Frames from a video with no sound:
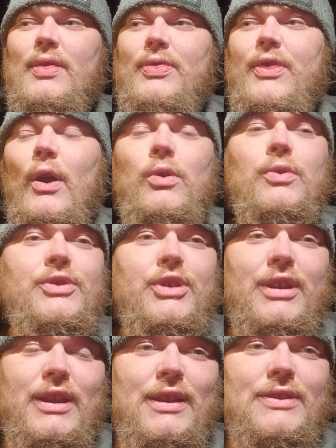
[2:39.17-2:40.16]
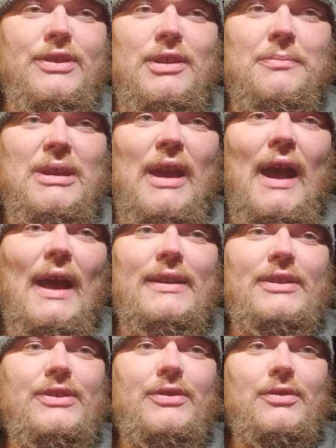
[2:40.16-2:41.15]
those could easily be
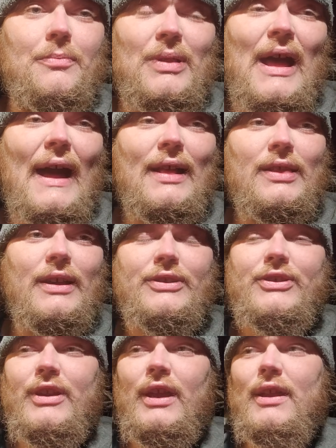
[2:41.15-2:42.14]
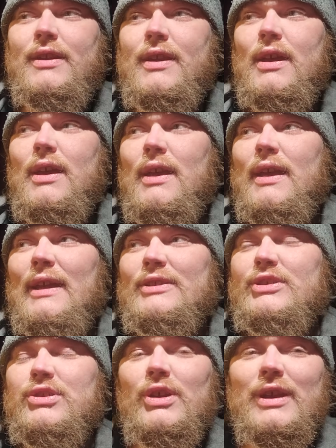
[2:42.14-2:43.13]
added to the blacklist. And
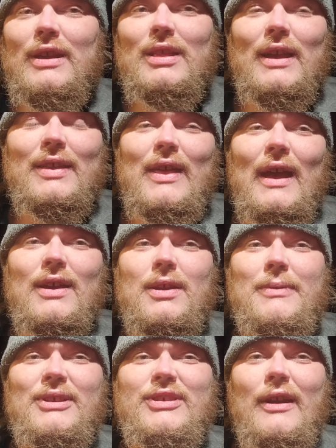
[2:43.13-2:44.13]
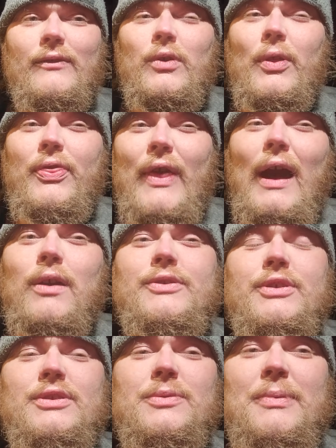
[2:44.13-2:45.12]
it's looking like that could be several
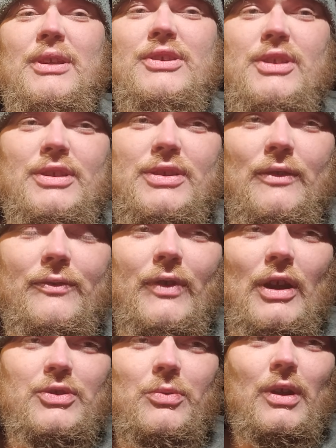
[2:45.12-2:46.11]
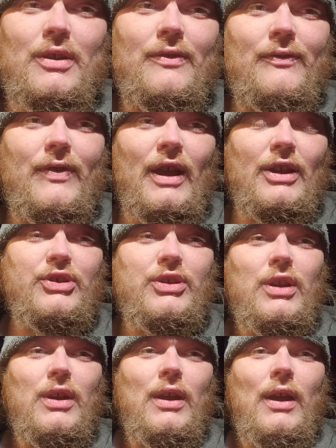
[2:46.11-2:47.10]
thousand species of freshwater fish,
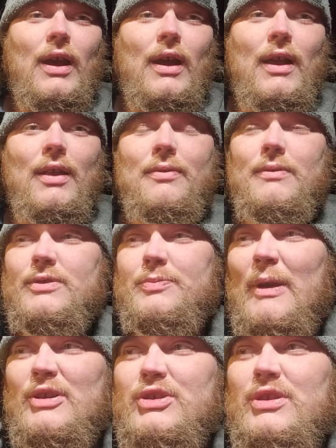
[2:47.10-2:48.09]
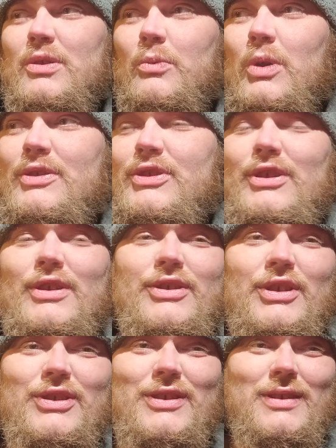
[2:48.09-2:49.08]
especially the ones that are
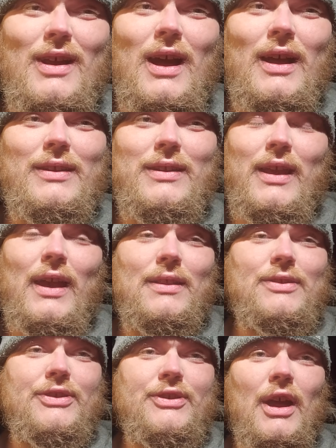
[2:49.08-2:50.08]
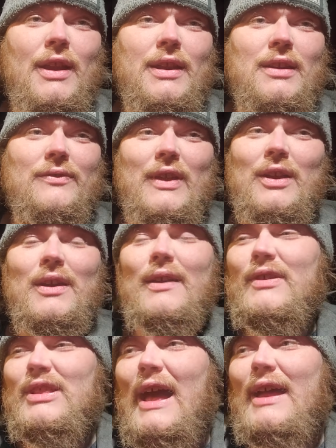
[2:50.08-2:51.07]
just not yet studied. If they don't
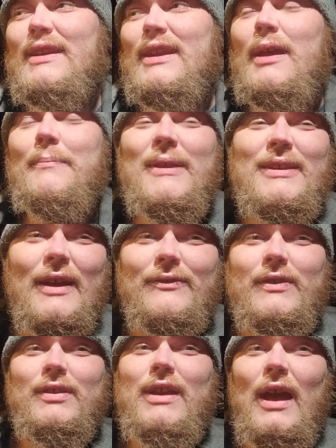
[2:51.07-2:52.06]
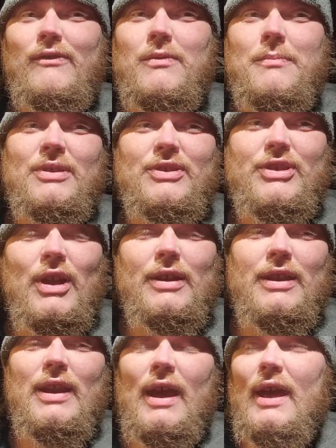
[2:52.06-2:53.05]
have a Latin name, they definitely haven't been
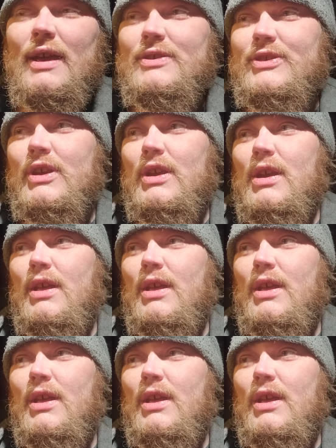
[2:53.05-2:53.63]
studied as